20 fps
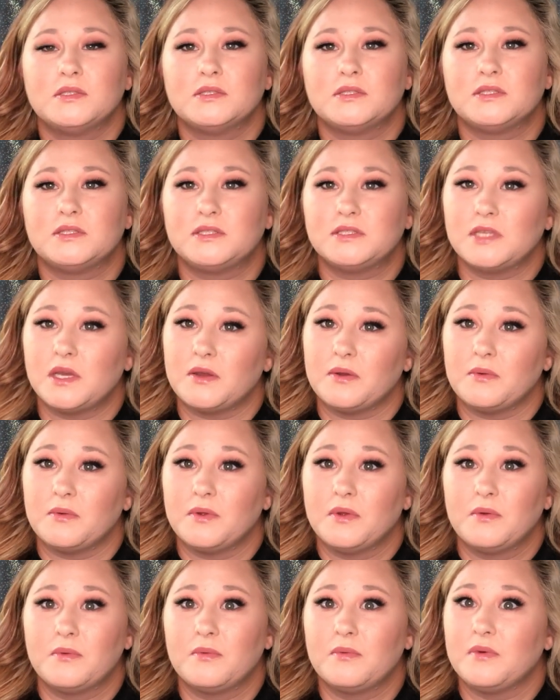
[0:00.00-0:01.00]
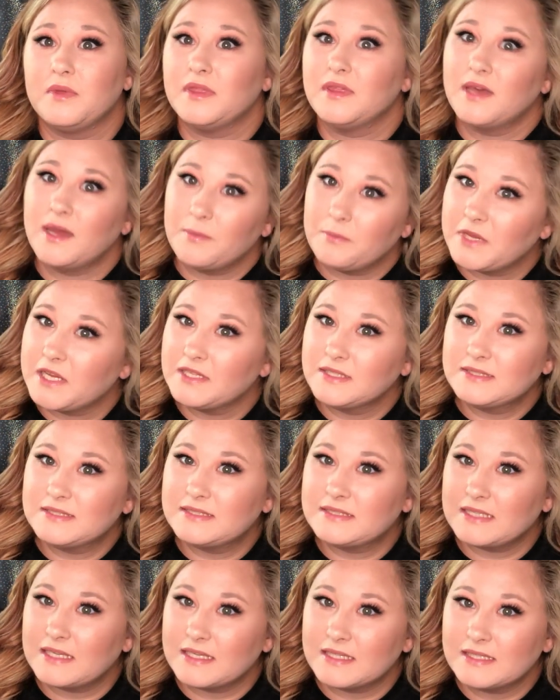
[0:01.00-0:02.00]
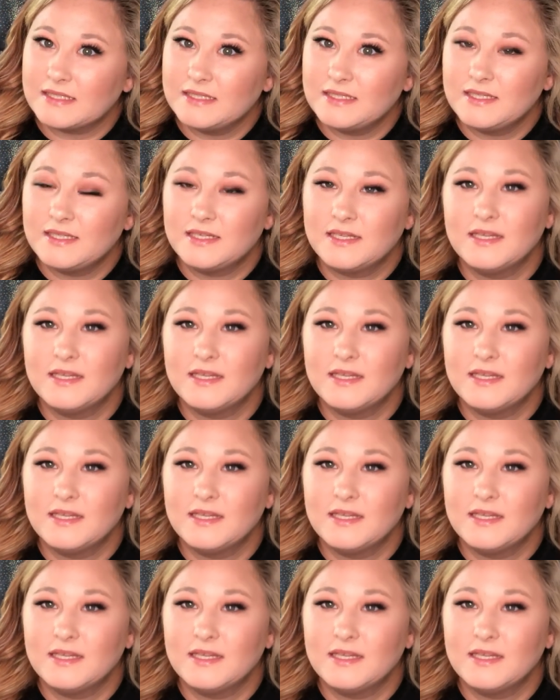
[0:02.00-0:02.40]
So with that being said,